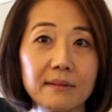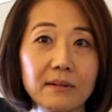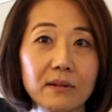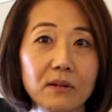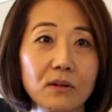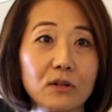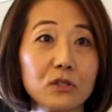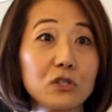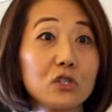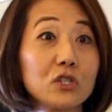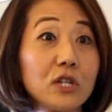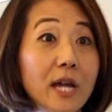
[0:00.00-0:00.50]

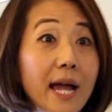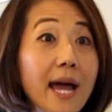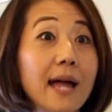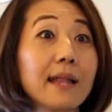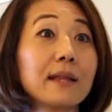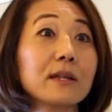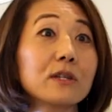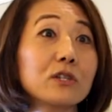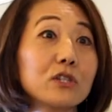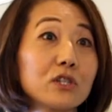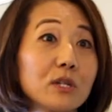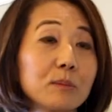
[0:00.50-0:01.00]
or
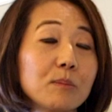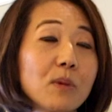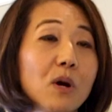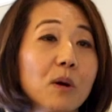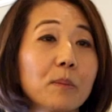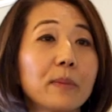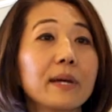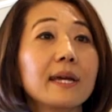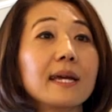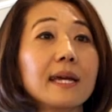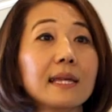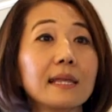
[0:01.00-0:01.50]
challenging
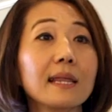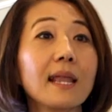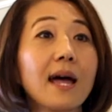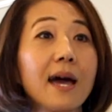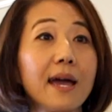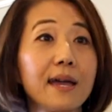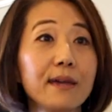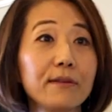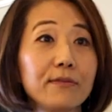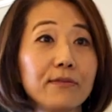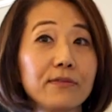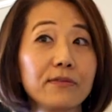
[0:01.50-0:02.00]
moment in
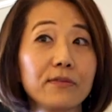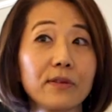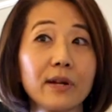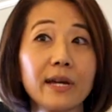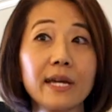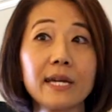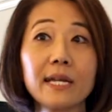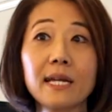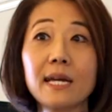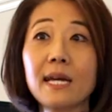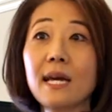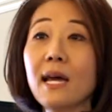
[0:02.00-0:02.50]
life,
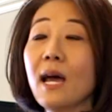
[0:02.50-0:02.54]
right?